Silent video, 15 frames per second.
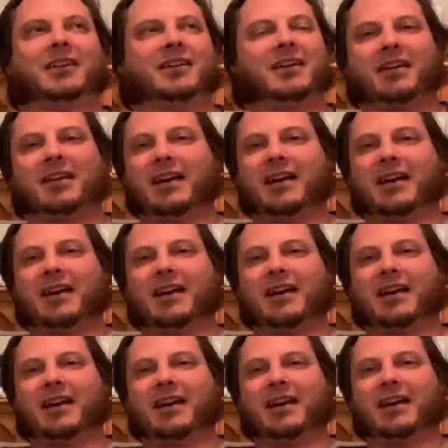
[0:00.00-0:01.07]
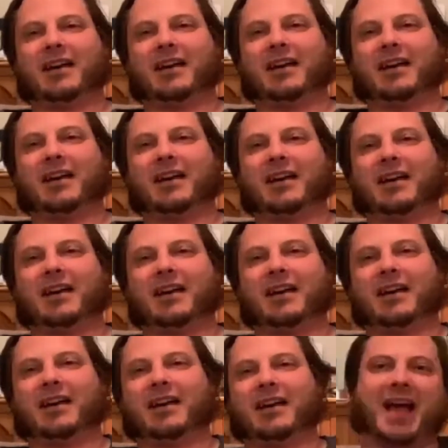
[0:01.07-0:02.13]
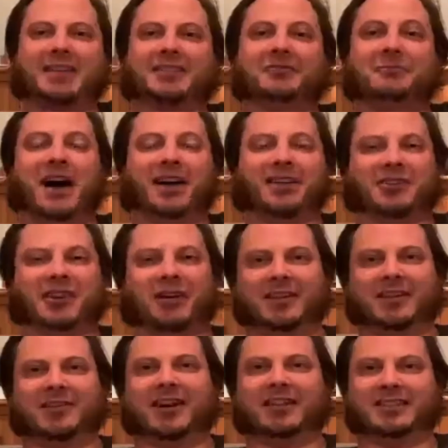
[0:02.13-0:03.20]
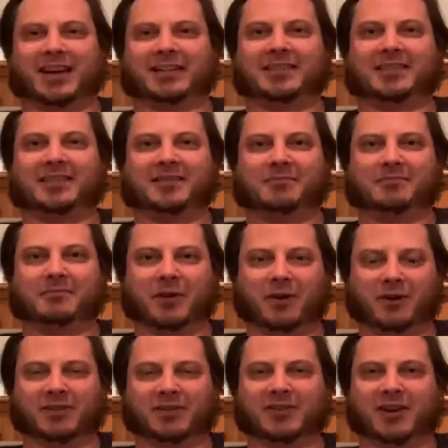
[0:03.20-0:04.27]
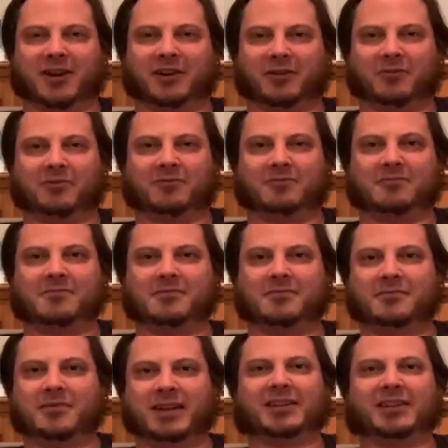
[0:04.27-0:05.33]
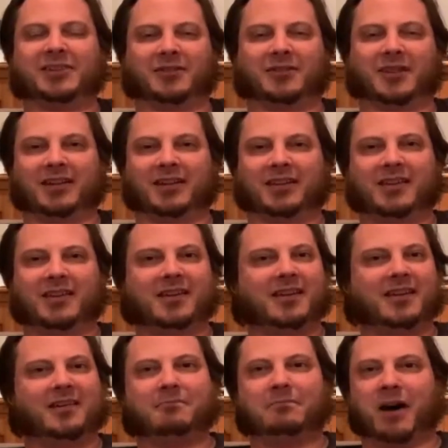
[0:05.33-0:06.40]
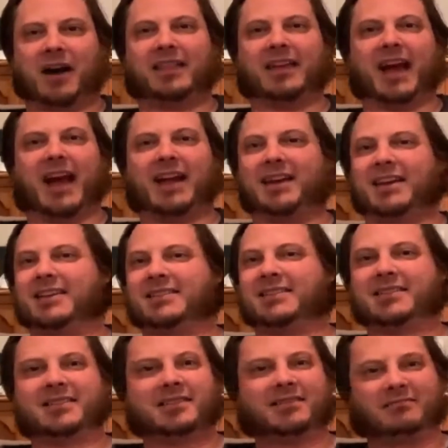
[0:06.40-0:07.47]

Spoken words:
Harley Davidson had a massive market share of the United States motorcycle industry. By the 80s,